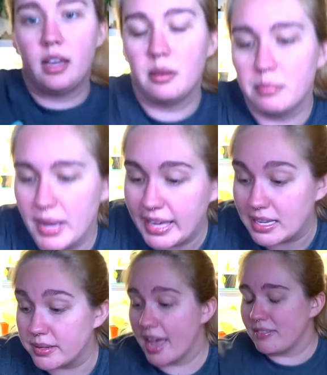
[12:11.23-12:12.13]
But yeah,
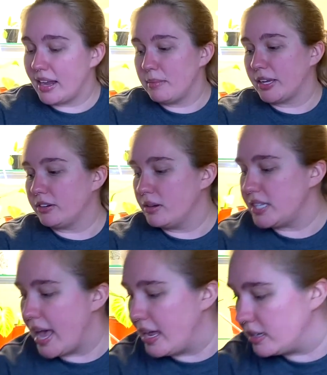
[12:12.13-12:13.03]
so I have that in my grow
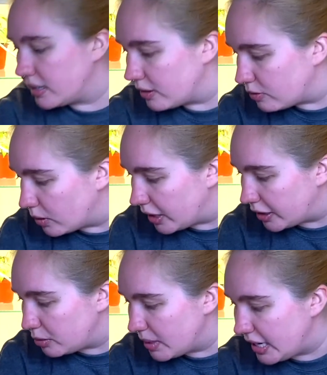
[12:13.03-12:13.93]
tent for
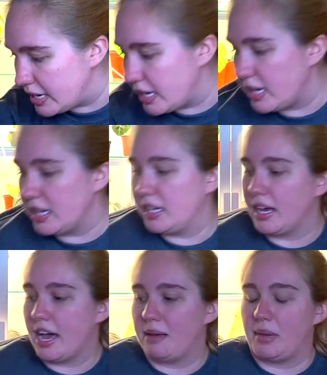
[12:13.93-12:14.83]
humidity,
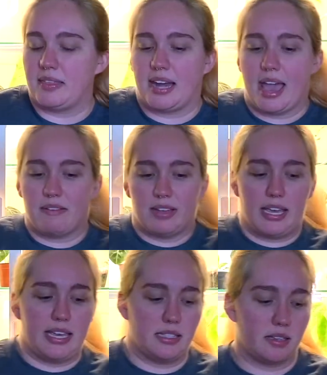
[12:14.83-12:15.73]
and then I have it
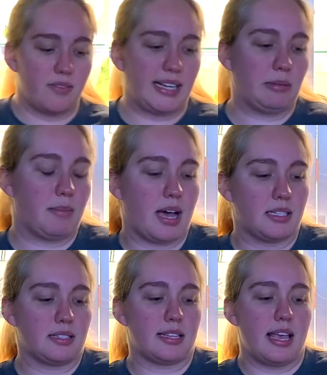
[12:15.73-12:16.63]
in sphagnum
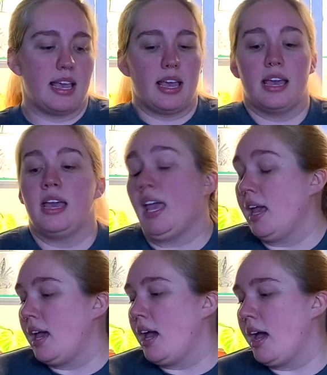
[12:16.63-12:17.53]
moss.
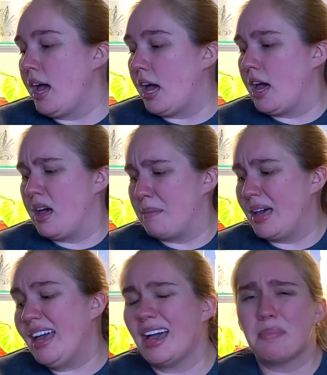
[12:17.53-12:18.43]
I'm
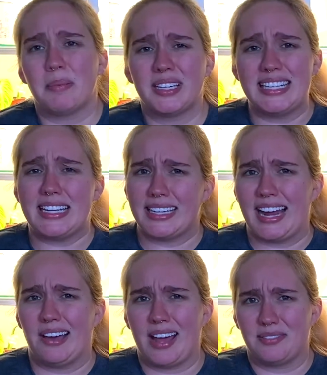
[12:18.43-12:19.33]
probably going to take it
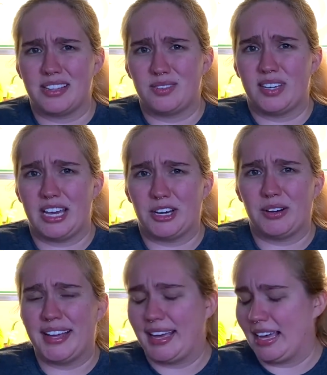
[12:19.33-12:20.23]
out after this video,
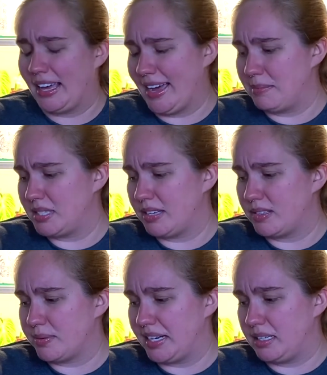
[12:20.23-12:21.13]
see if it's
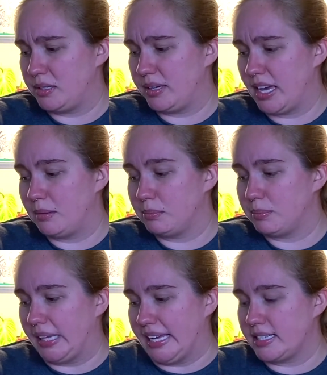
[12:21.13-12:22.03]
ready to get
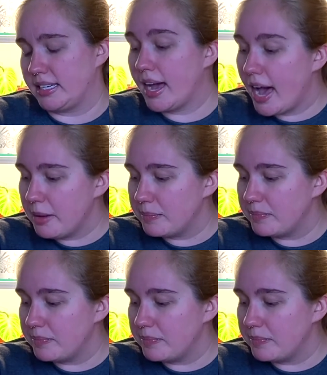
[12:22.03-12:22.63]
planted up.